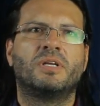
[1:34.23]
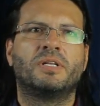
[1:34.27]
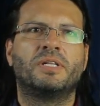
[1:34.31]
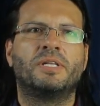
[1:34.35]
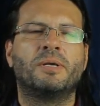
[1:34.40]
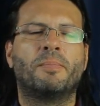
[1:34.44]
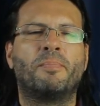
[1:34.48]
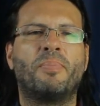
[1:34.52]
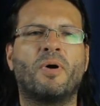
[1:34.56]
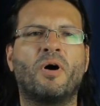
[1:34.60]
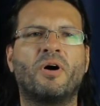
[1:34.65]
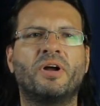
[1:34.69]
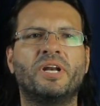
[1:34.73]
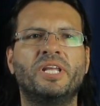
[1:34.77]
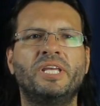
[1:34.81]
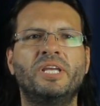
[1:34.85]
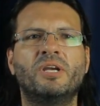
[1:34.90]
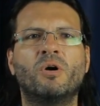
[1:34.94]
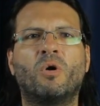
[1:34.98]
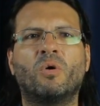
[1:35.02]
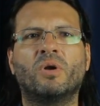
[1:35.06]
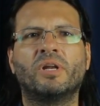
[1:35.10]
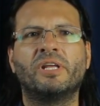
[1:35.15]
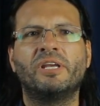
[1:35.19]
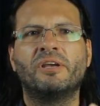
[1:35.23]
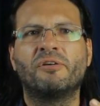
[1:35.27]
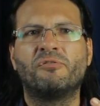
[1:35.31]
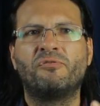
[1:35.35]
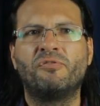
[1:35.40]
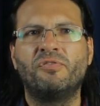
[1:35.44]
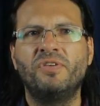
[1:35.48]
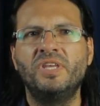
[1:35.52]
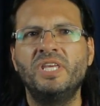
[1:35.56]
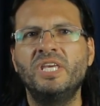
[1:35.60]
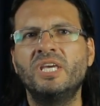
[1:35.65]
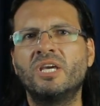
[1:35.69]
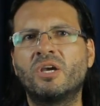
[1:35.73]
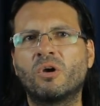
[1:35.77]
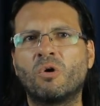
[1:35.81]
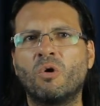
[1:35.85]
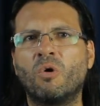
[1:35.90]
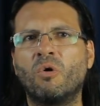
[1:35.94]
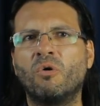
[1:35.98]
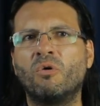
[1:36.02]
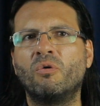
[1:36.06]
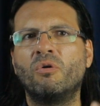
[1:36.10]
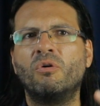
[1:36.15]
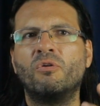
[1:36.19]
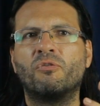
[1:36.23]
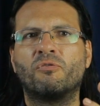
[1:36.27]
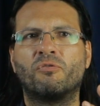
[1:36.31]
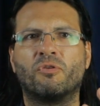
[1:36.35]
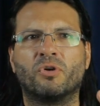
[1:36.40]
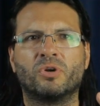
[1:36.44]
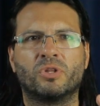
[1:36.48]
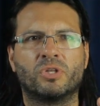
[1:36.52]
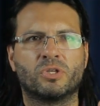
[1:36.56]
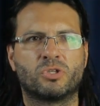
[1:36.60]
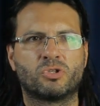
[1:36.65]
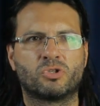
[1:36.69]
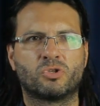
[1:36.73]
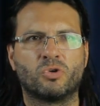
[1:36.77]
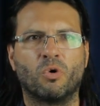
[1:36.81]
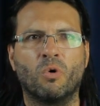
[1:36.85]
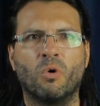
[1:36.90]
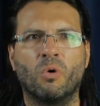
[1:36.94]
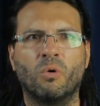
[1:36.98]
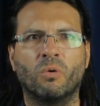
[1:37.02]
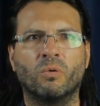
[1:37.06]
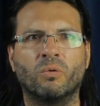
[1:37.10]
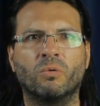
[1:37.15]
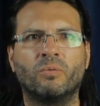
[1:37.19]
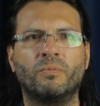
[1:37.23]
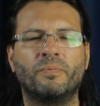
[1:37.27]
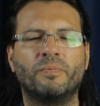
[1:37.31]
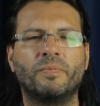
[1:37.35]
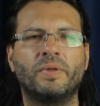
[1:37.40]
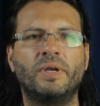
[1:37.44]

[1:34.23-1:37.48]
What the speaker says: the body only a vehicle for the soul.